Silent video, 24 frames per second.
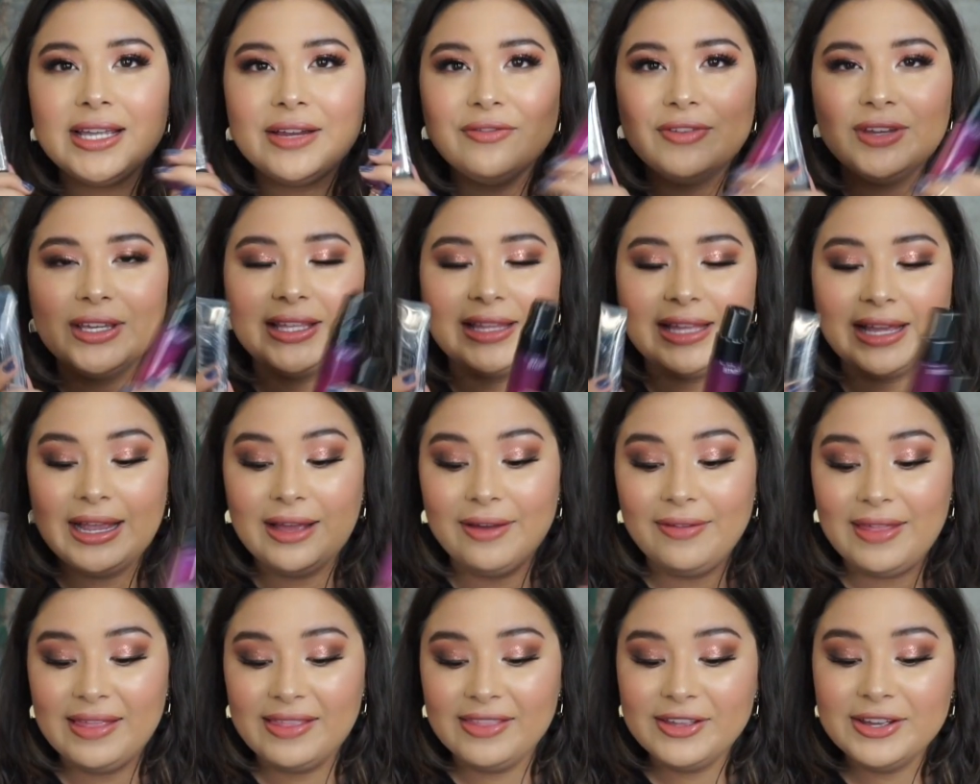I really like
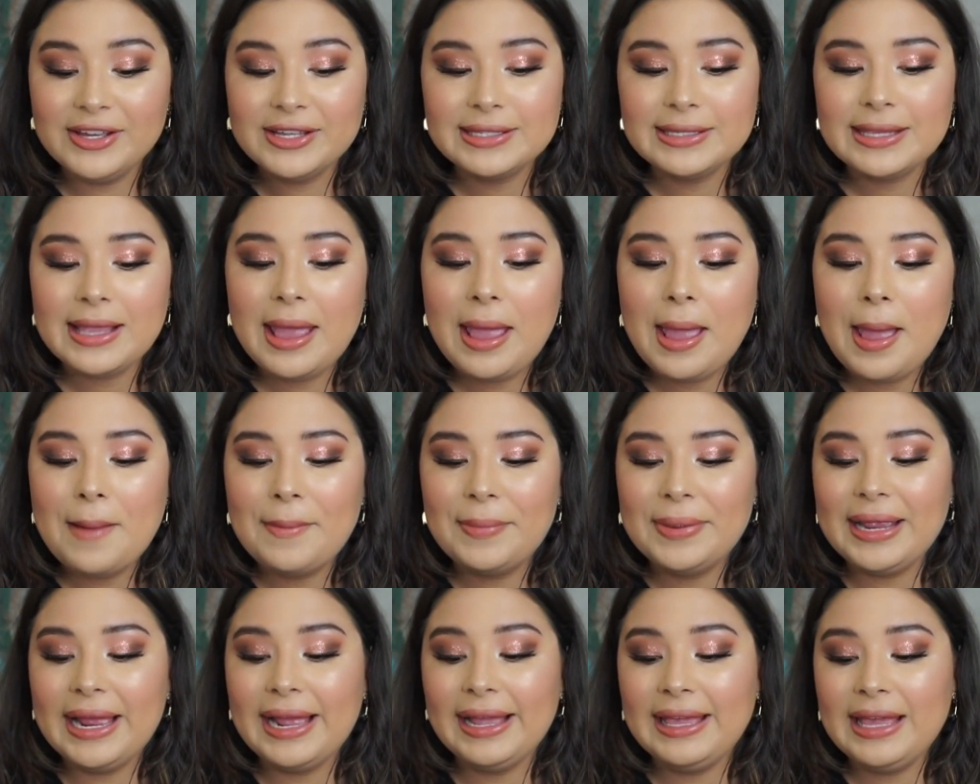how that looks.
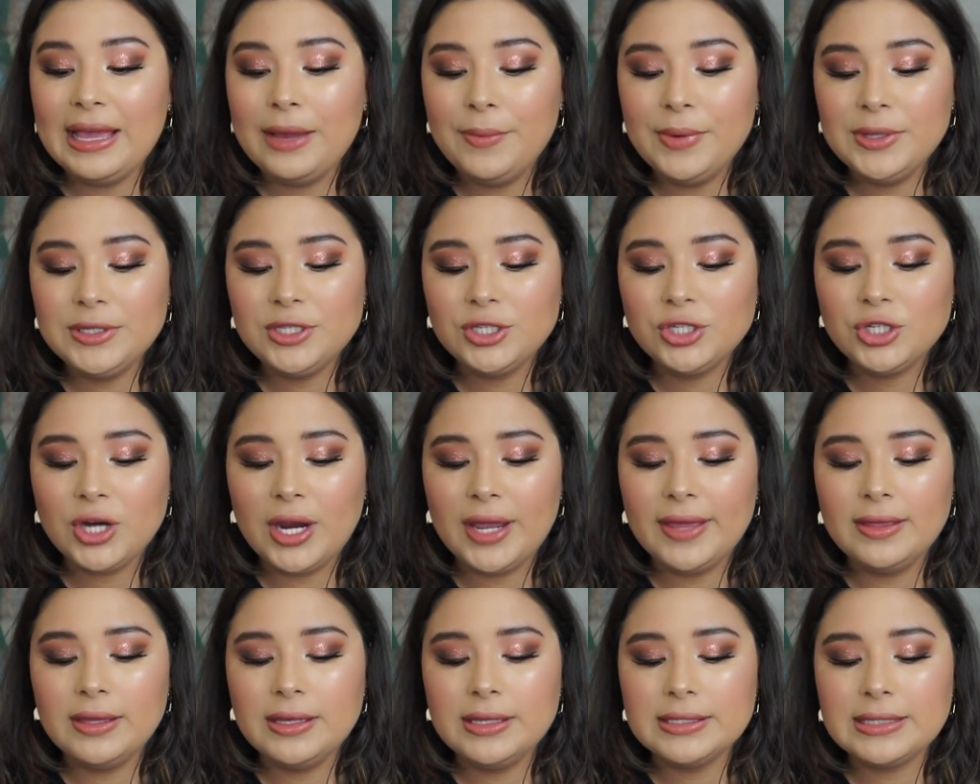But yeah, I can't wait to
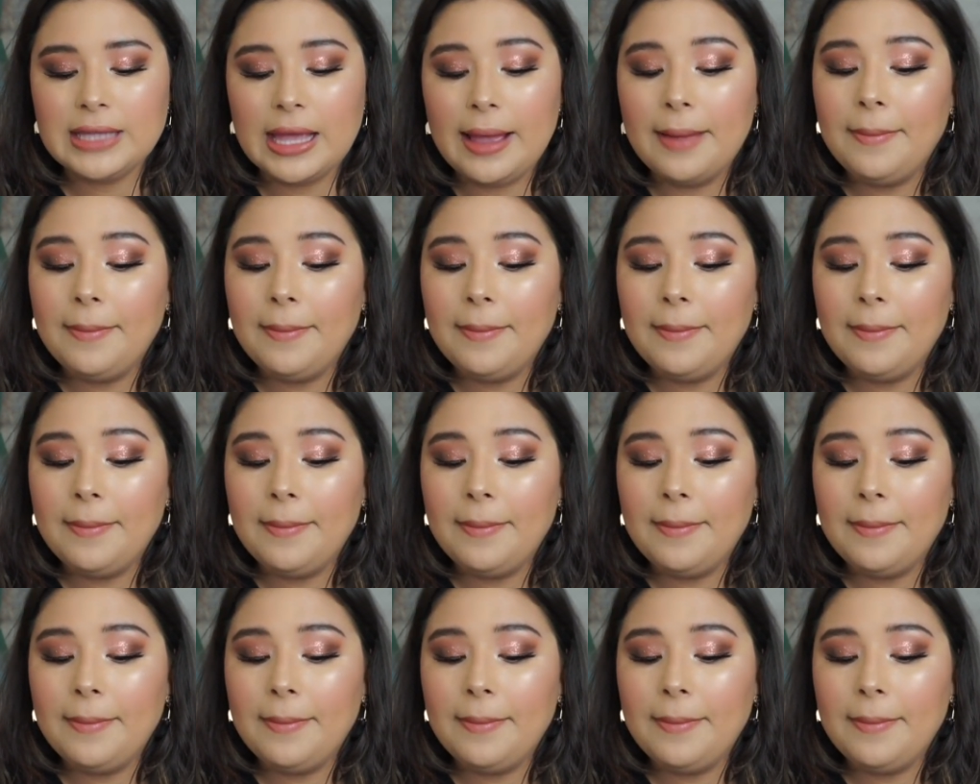try this.